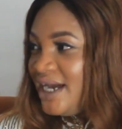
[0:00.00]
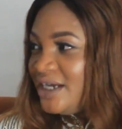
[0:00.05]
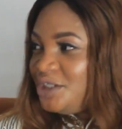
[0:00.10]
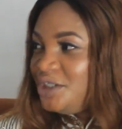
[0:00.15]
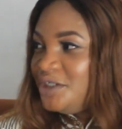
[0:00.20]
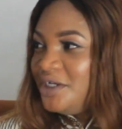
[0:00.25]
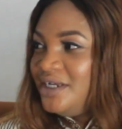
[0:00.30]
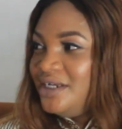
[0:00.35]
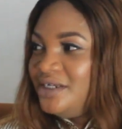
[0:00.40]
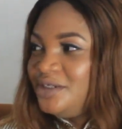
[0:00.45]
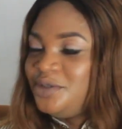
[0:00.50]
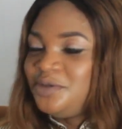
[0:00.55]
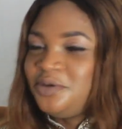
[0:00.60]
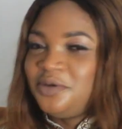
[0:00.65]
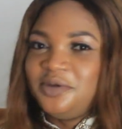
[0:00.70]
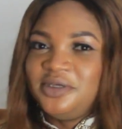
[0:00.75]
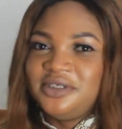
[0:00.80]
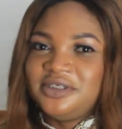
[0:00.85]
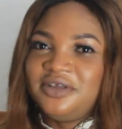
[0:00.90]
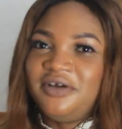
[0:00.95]
actually.
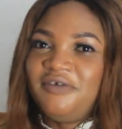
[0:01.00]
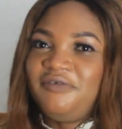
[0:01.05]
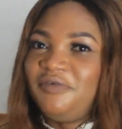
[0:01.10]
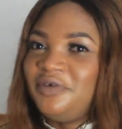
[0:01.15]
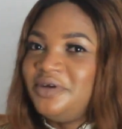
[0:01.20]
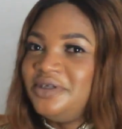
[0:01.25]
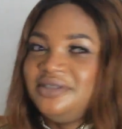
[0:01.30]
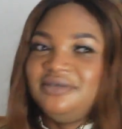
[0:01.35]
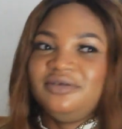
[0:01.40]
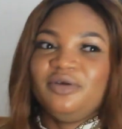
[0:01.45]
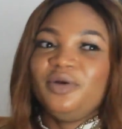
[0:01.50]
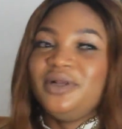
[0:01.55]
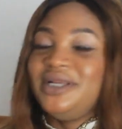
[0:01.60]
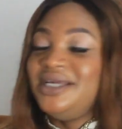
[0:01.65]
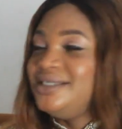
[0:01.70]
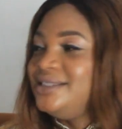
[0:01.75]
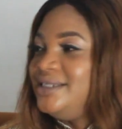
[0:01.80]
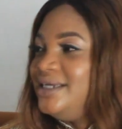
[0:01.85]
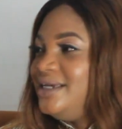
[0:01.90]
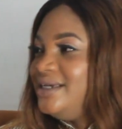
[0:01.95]
So it's not for
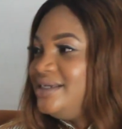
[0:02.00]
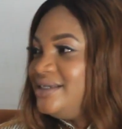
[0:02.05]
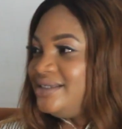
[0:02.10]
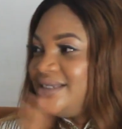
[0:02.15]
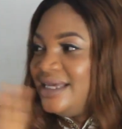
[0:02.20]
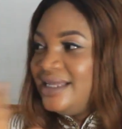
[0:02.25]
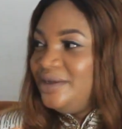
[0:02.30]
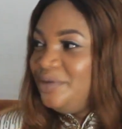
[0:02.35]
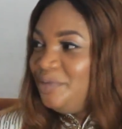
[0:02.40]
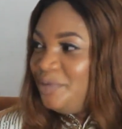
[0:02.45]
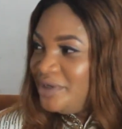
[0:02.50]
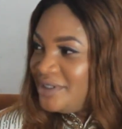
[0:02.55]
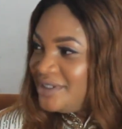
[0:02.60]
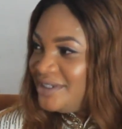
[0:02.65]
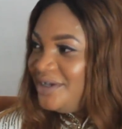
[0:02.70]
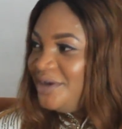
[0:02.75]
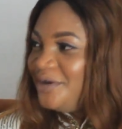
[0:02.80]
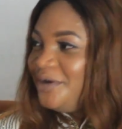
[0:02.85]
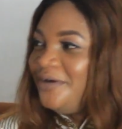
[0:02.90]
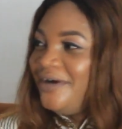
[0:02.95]
only the
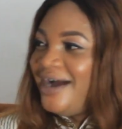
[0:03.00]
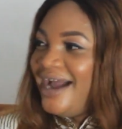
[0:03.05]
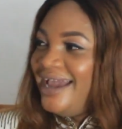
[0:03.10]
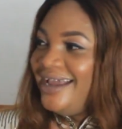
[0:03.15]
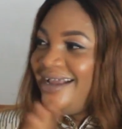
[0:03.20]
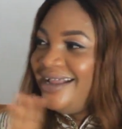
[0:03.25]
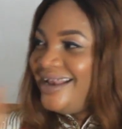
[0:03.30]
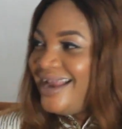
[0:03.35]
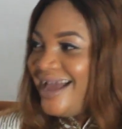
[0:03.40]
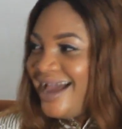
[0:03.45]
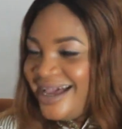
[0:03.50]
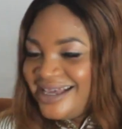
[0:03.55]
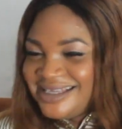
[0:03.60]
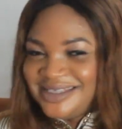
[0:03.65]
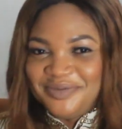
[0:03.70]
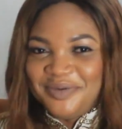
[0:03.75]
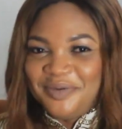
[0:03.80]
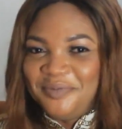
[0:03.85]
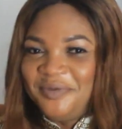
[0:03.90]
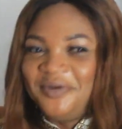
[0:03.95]
celebrity or high class.